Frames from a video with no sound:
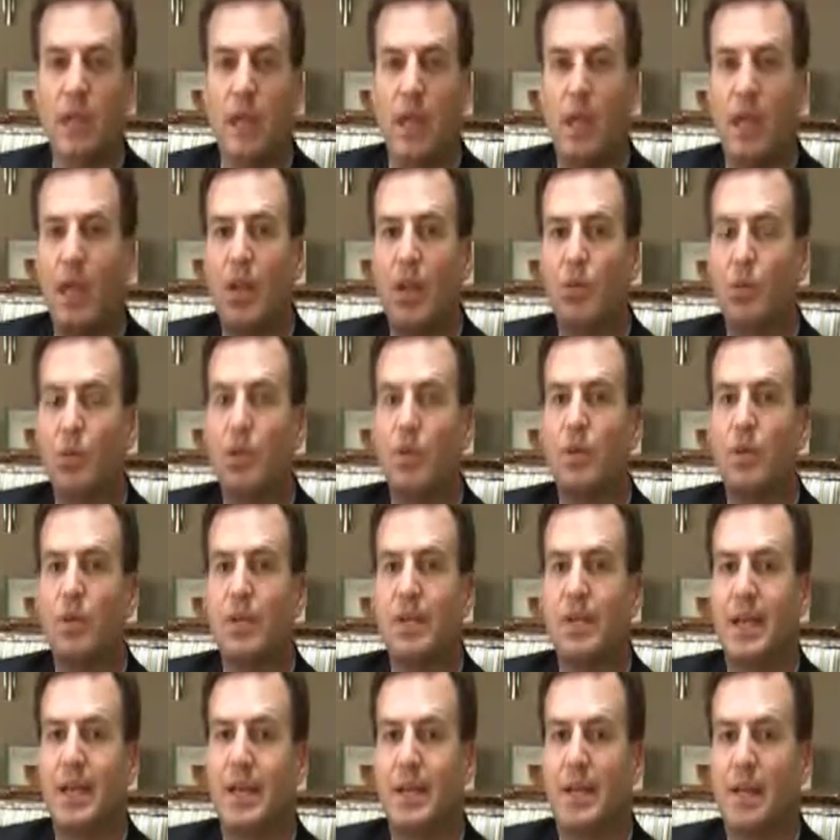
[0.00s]
and we do a
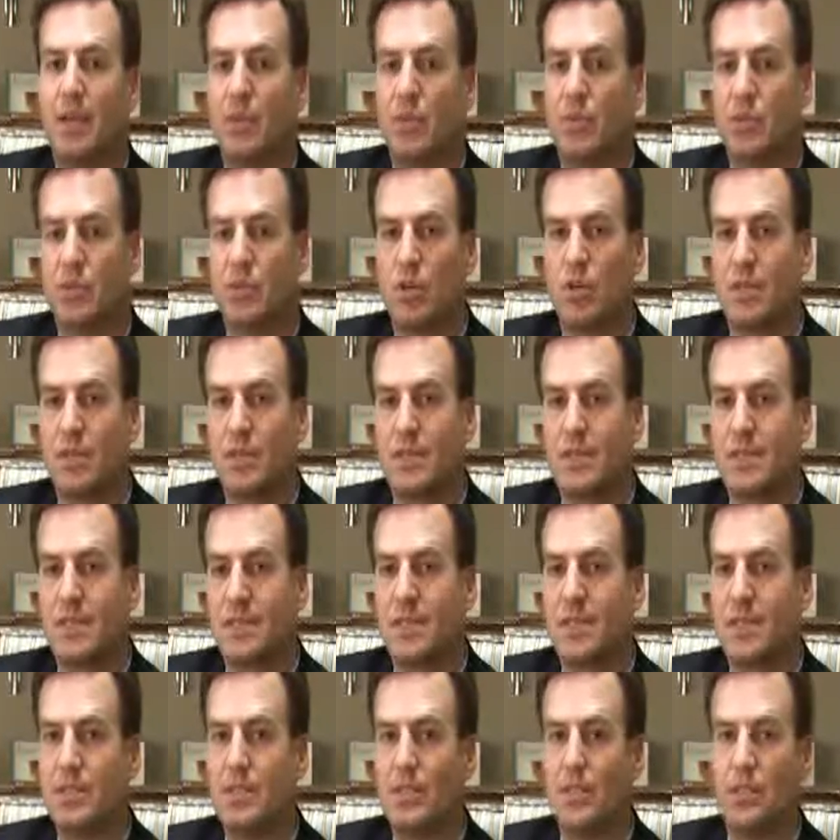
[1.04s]
technique, what's called a
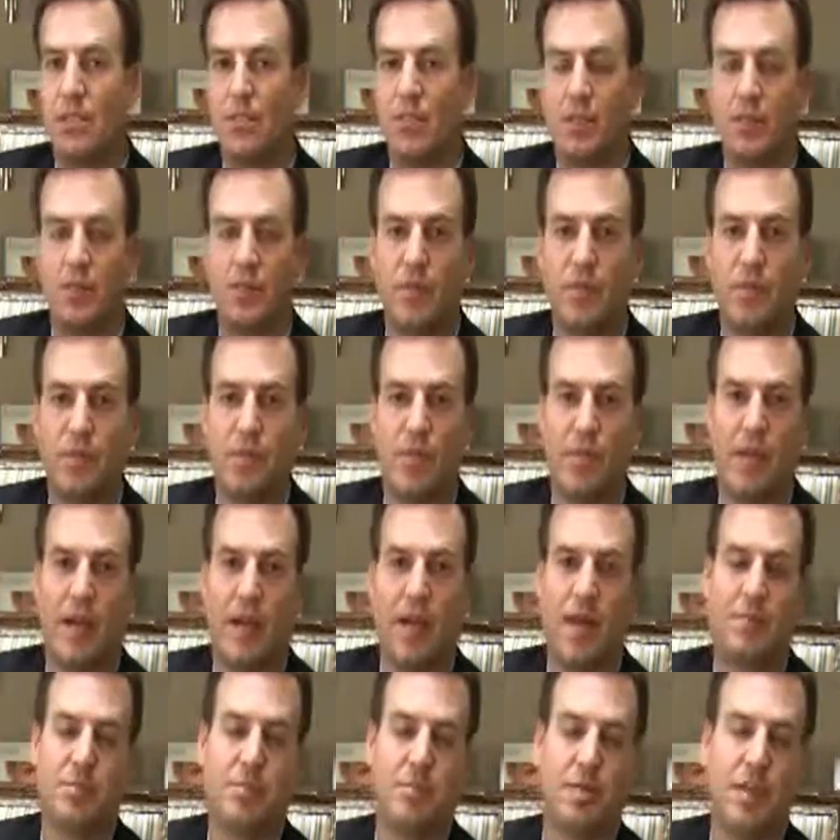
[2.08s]
sentinel lymph node
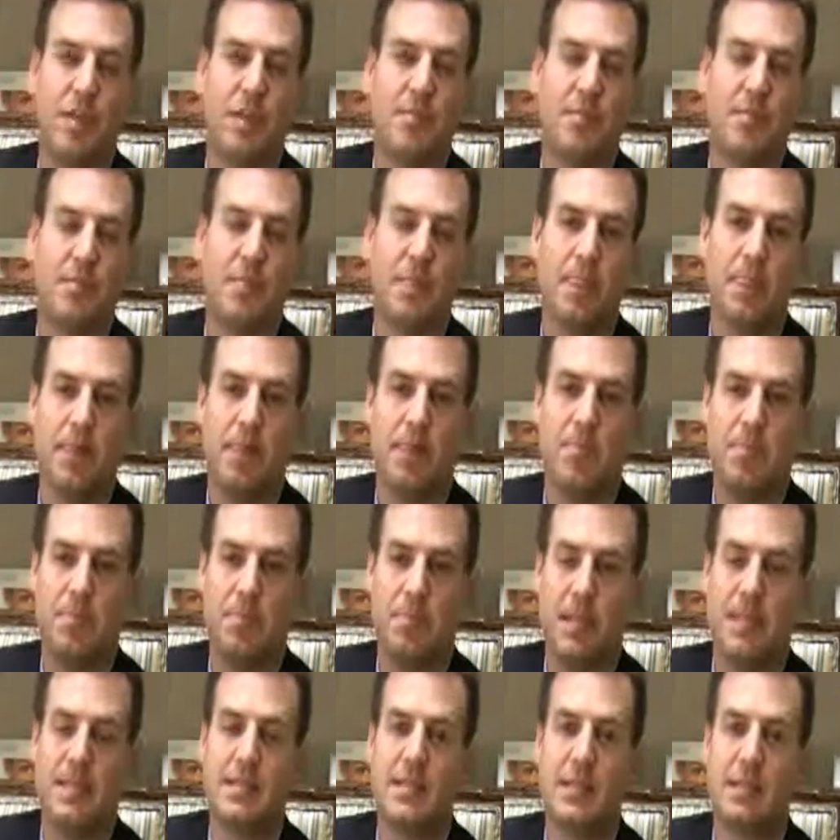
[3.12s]
biopsy.
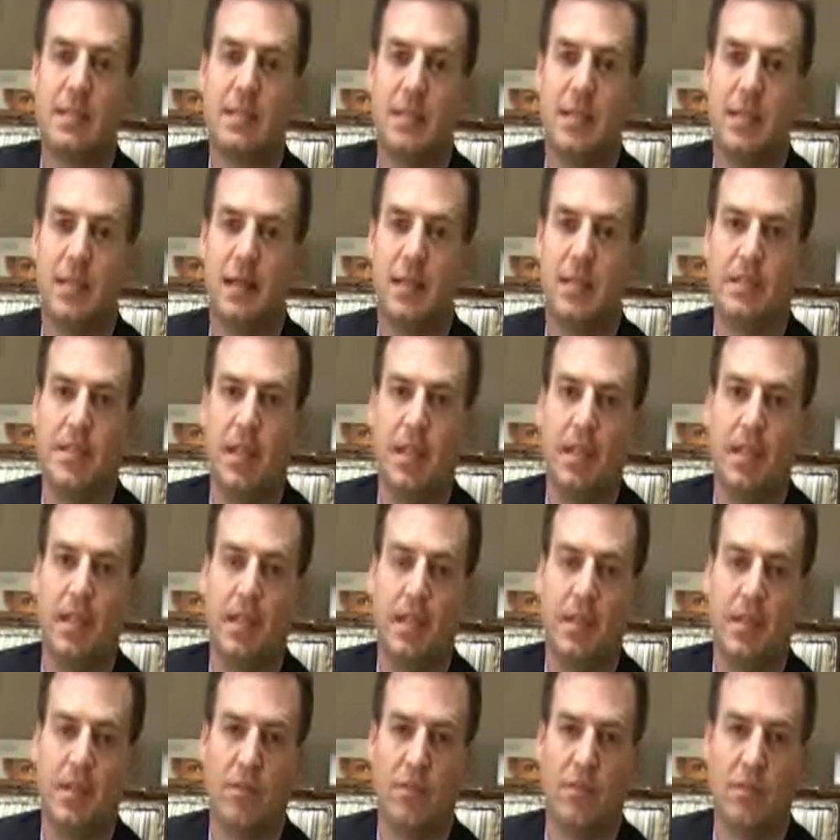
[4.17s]
Basically, that
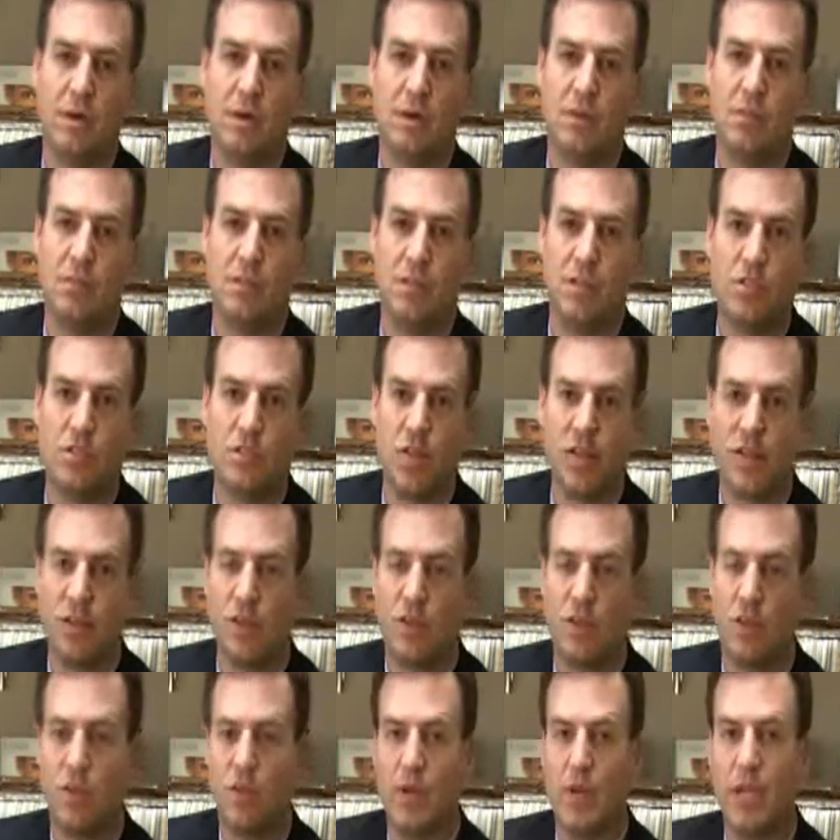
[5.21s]
technique involves
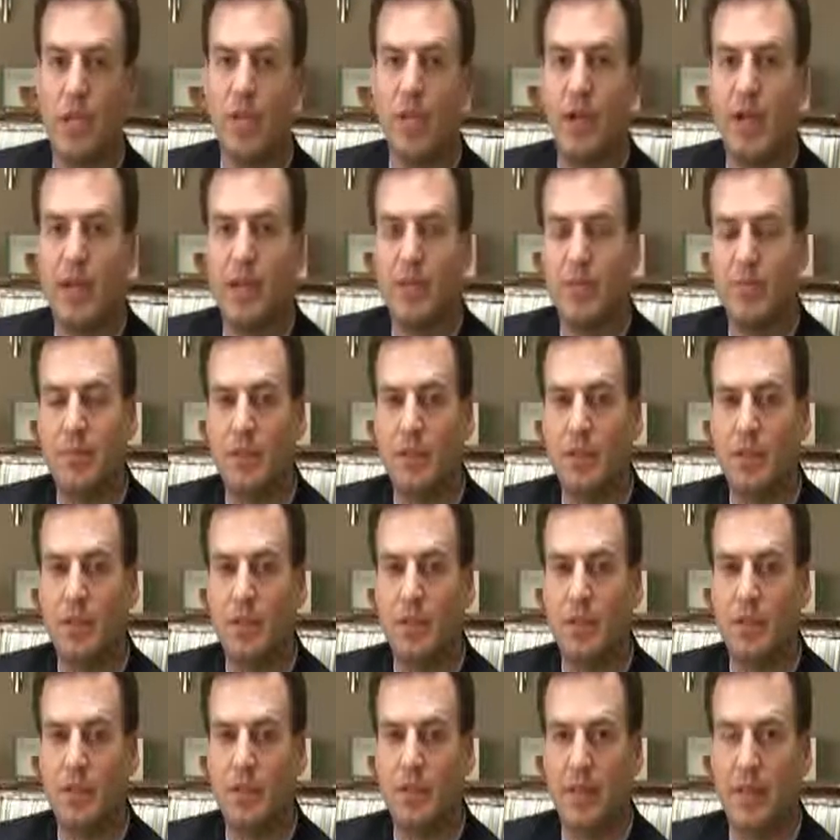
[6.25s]
injecting a radioactive
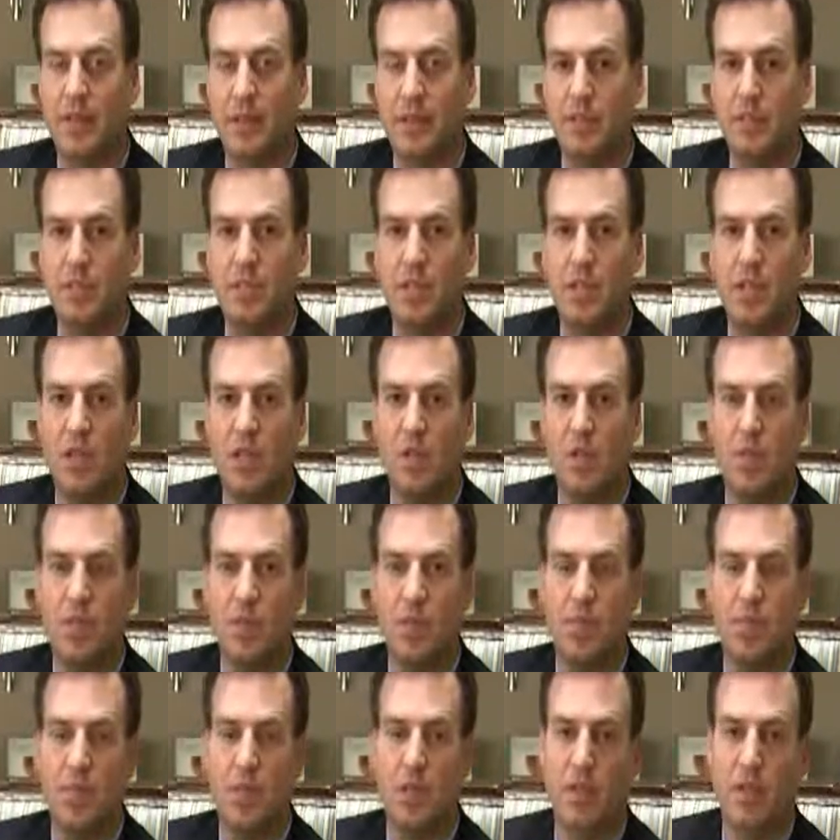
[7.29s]
material into the skin where
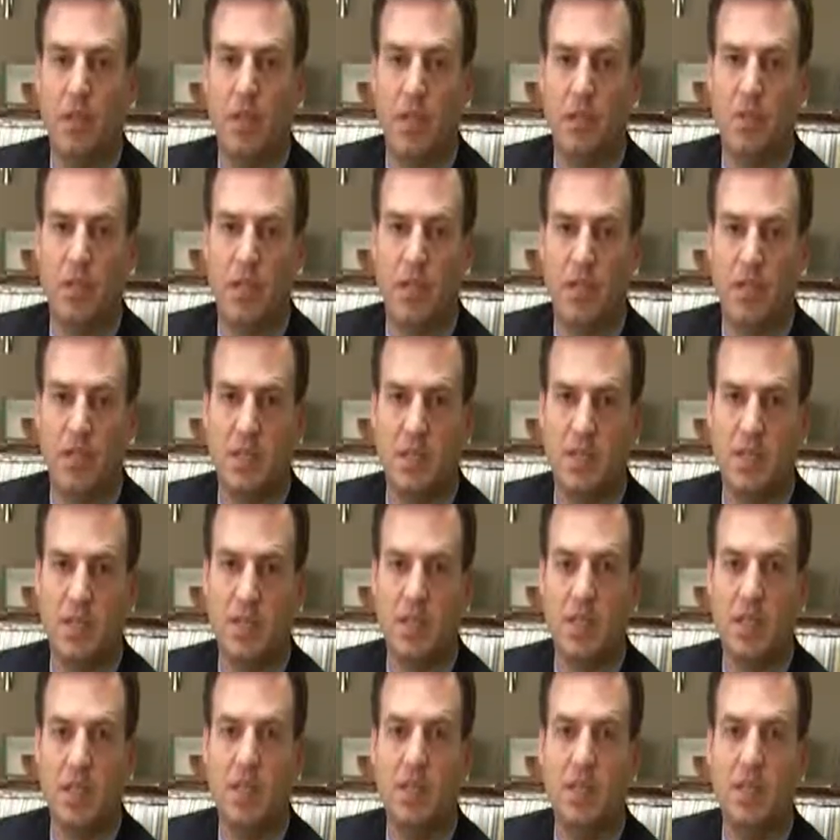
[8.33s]
the melanoma is.